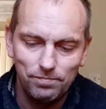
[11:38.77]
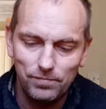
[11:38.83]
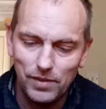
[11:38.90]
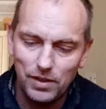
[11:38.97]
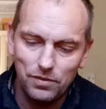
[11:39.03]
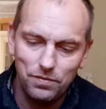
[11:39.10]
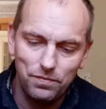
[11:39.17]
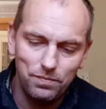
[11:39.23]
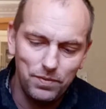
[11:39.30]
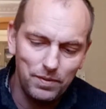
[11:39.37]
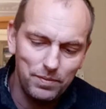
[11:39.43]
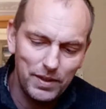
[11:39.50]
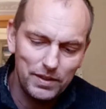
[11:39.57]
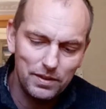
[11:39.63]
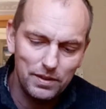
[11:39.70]
There's
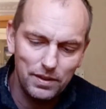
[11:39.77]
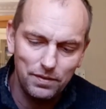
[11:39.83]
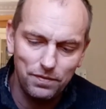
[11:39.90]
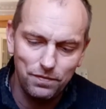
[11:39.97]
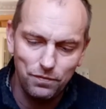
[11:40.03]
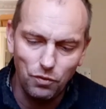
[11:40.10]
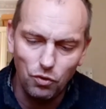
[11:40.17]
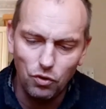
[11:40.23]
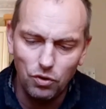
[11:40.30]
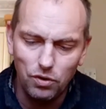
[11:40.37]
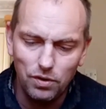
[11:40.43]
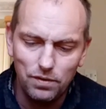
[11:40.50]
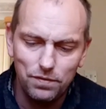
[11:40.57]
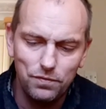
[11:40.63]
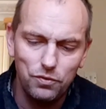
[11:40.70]
basically
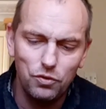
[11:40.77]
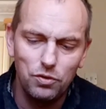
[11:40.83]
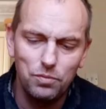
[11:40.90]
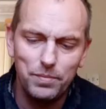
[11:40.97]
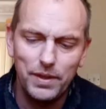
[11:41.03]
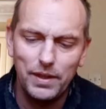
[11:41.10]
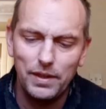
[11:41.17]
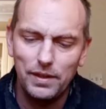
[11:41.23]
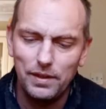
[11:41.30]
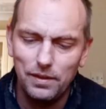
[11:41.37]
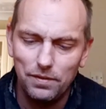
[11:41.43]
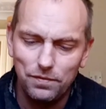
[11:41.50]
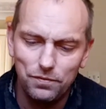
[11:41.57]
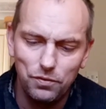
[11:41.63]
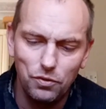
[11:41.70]
four
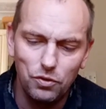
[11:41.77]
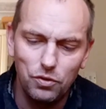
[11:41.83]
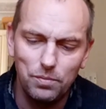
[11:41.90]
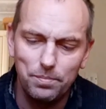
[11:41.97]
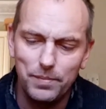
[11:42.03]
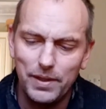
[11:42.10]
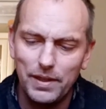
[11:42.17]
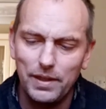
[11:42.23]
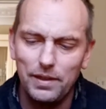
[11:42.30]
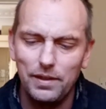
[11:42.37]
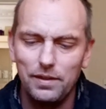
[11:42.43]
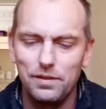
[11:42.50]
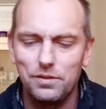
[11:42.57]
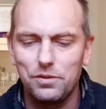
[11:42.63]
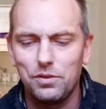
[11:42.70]

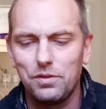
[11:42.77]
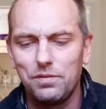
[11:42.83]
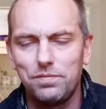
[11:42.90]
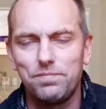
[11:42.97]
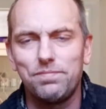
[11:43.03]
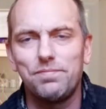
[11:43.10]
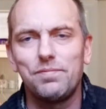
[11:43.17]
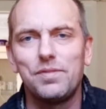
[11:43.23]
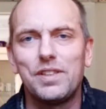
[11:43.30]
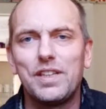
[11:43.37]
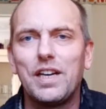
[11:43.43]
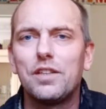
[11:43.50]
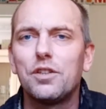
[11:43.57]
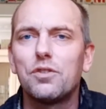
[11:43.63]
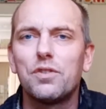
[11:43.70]
main sort of
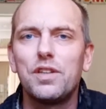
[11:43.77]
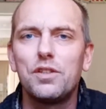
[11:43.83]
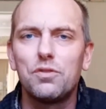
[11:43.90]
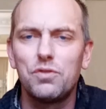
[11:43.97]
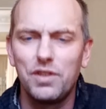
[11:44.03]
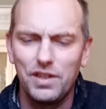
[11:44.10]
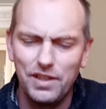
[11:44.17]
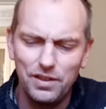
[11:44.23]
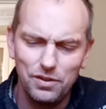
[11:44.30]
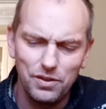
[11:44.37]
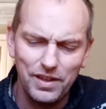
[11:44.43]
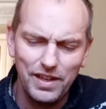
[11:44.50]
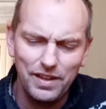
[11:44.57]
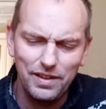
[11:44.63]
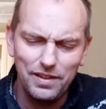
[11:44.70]
categories really, or
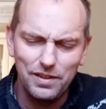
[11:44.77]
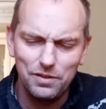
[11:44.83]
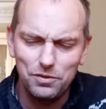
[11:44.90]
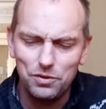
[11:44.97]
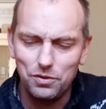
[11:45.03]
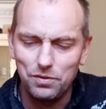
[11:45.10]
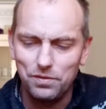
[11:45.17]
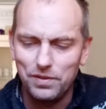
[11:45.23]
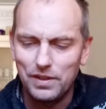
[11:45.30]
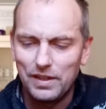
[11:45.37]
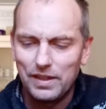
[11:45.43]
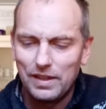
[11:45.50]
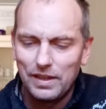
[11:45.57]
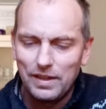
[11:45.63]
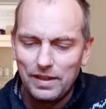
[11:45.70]
sort of
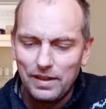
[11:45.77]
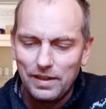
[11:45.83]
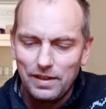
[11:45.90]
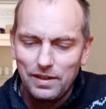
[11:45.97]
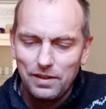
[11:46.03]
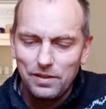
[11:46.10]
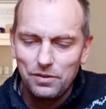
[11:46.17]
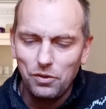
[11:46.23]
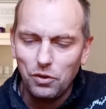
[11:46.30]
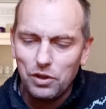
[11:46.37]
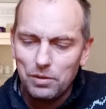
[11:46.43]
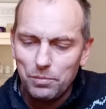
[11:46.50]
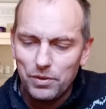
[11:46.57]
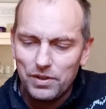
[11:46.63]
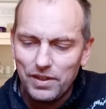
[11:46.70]

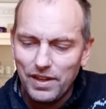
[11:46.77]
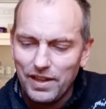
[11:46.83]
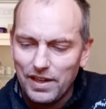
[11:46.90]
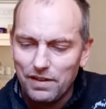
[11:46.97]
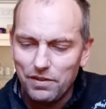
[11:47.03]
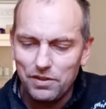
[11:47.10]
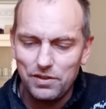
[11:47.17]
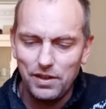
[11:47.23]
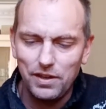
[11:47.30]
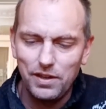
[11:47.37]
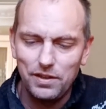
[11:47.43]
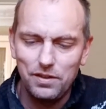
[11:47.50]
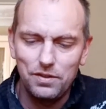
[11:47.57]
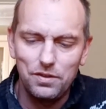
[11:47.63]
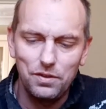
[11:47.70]
document areas that you
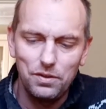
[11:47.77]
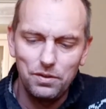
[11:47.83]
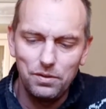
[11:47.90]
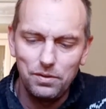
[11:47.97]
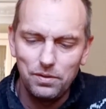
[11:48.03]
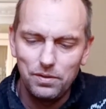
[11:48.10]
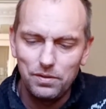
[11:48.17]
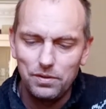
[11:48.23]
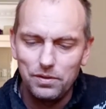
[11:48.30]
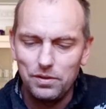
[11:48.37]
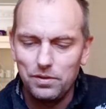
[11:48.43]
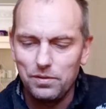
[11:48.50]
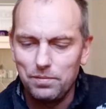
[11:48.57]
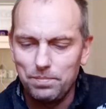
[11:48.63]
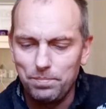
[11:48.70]
need to do.
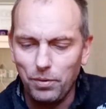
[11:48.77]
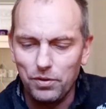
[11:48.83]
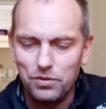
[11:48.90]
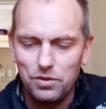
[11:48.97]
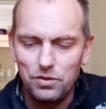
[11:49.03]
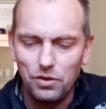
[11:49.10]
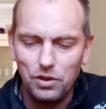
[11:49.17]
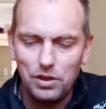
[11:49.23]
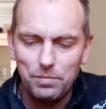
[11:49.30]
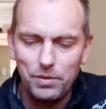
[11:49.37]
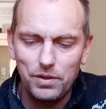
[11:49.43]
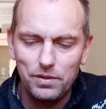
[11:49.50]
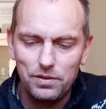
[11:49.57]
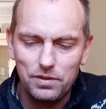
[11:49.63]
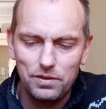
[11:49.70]
Sponsor
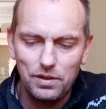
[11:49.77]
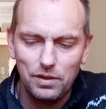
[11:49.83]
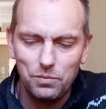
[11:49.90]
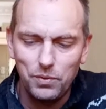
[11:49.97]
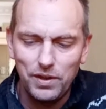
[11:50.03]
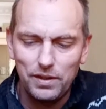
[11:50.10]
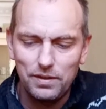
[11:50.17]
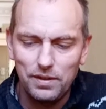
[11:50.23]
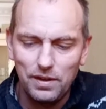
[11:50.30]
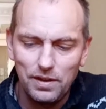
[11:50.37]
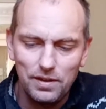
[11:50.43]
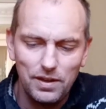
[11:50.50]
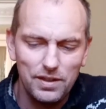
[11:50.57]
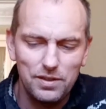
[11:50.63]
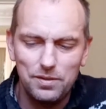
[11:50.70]
documents that we
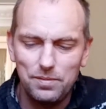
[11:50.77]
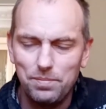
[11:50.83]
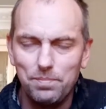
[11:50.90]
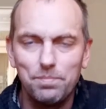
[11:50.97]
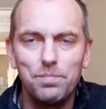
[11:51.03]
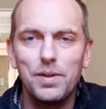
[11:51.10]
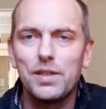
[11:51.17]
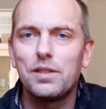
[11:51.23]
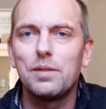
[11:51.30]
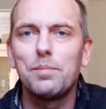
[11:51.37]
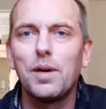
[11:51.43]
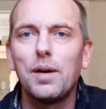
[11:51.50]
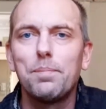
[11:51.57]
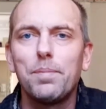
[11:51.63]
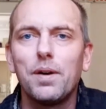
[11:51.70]
did, that's basically
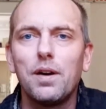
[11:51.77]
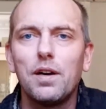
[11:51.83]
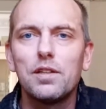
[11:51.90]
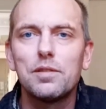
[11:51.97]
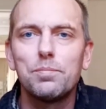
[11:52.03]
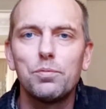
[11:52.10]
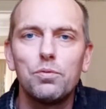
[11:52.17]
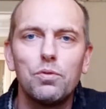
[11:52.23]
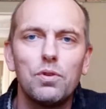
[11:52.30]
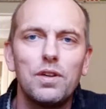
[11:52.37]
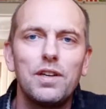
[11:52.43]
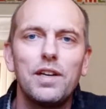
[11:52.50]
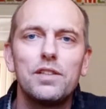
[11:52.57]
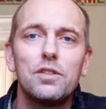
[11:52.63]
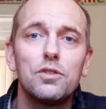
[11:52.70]
my passport,
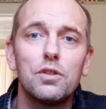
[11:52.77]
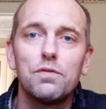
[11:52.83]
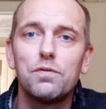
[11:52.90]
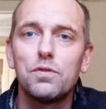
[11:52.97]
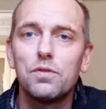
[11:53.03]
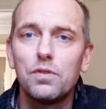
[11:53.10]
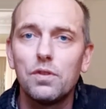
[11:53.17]
letters of